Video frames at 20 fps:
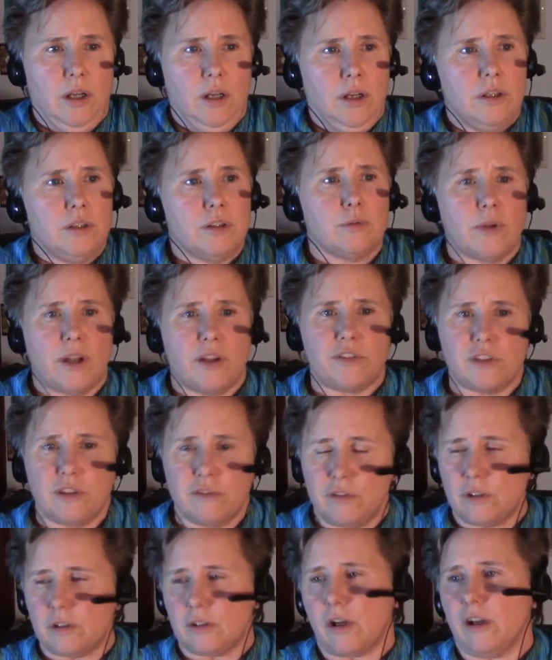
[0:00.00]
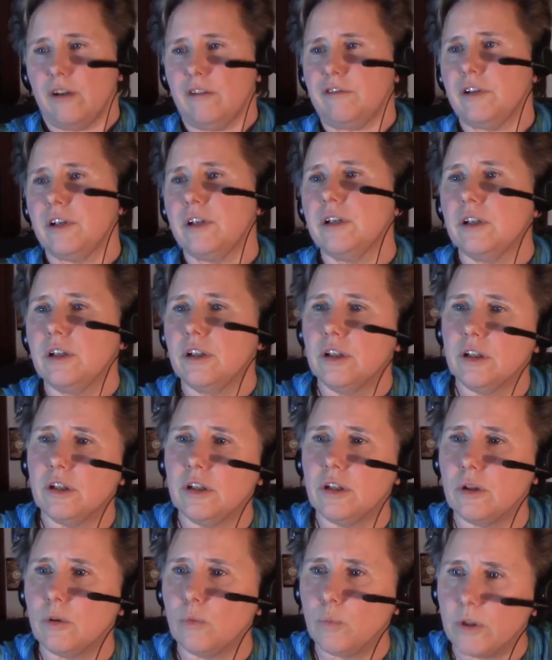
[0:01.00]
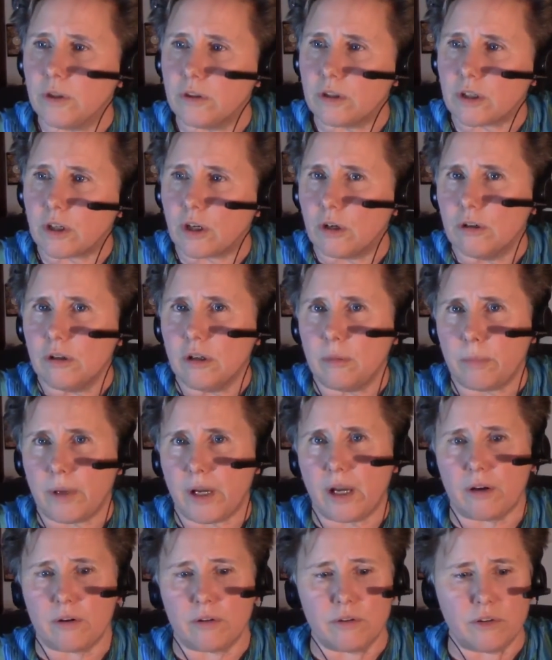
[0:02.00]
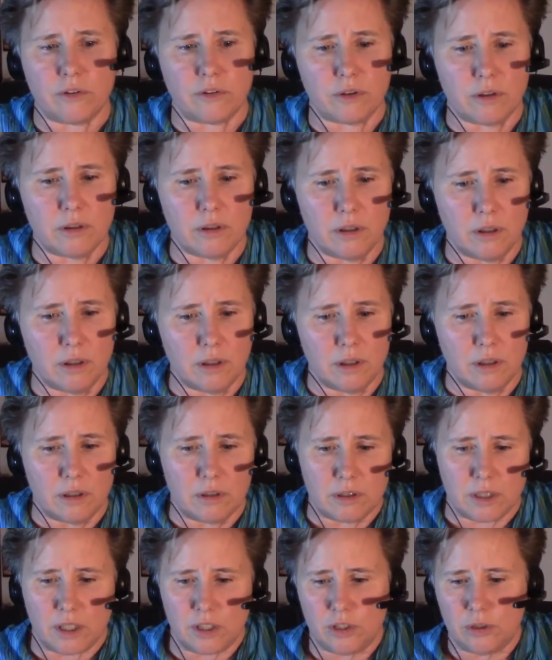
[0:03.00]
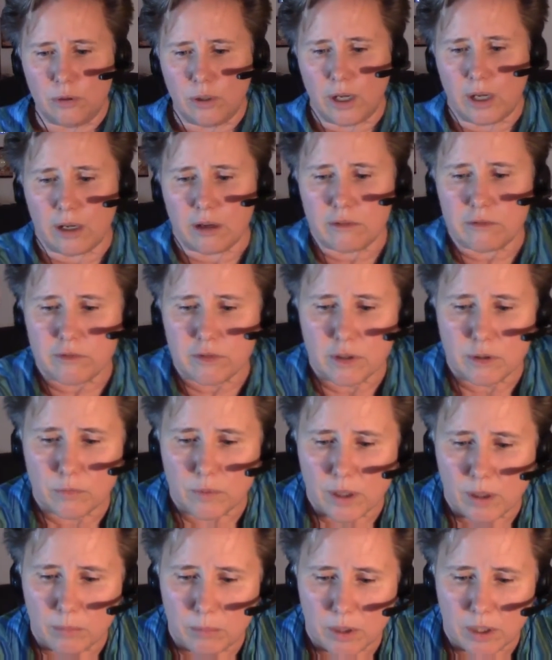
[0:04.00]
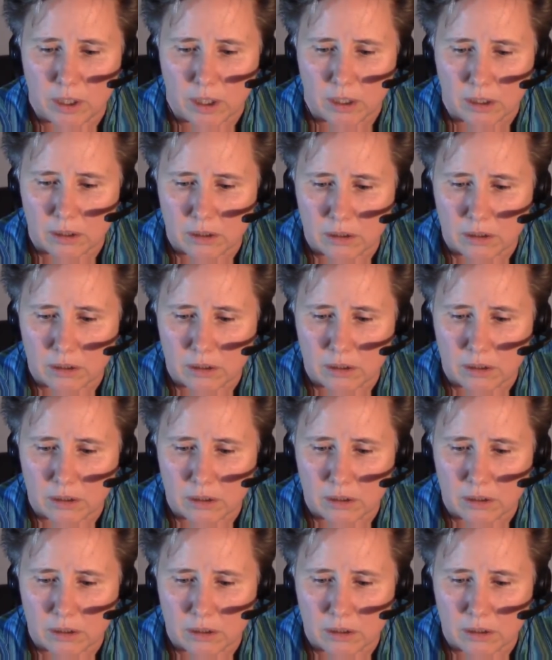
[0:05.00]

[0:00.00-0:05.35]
the rest of your life with the current patterns that you have around money.